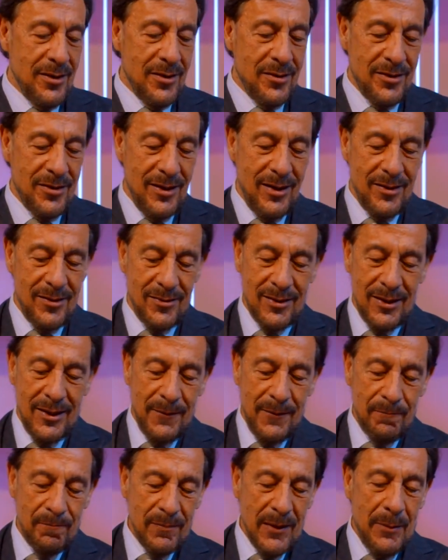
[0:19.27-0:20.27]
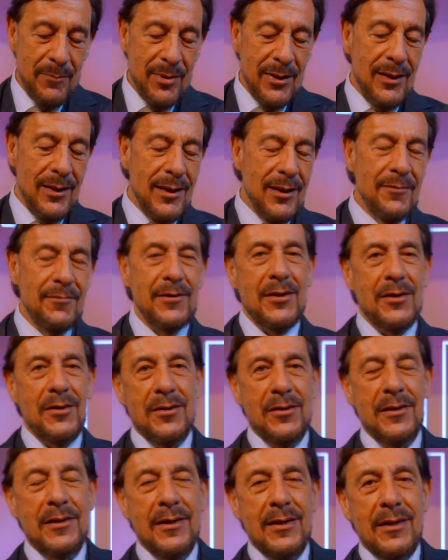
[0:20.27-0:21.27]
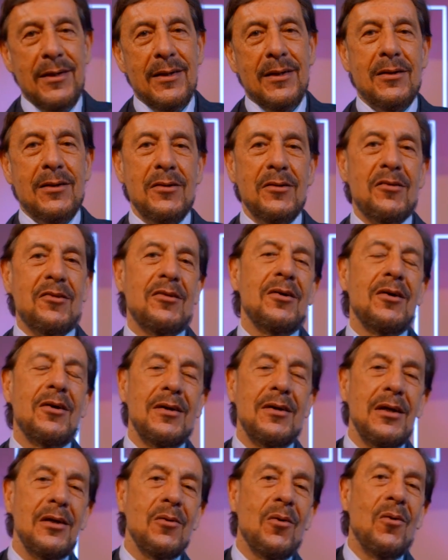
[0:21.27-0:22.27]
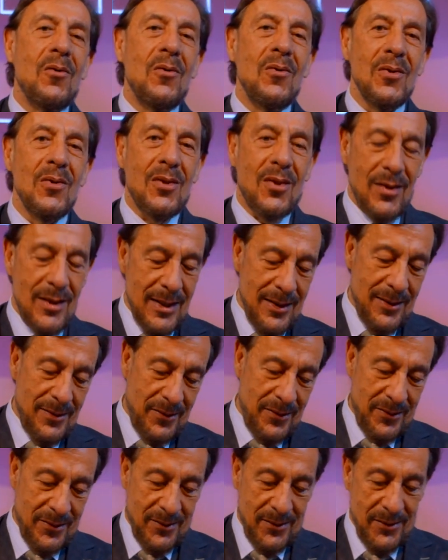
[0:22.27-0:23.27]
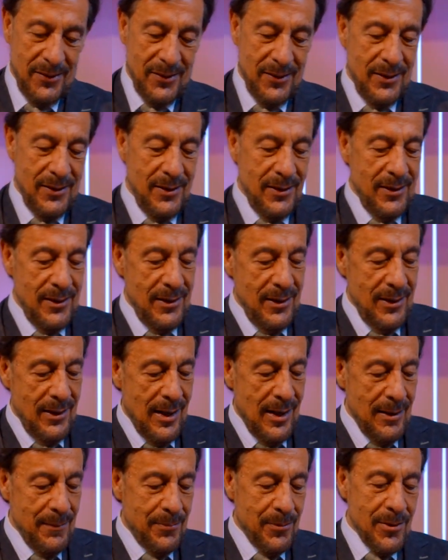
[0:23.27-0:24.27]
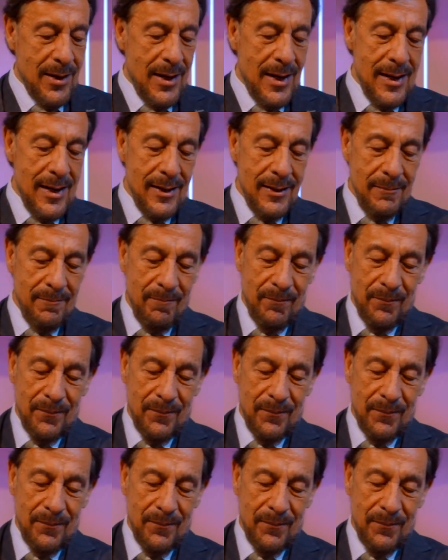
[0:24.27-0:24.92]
It says, "Beloved, concerning all things, I pray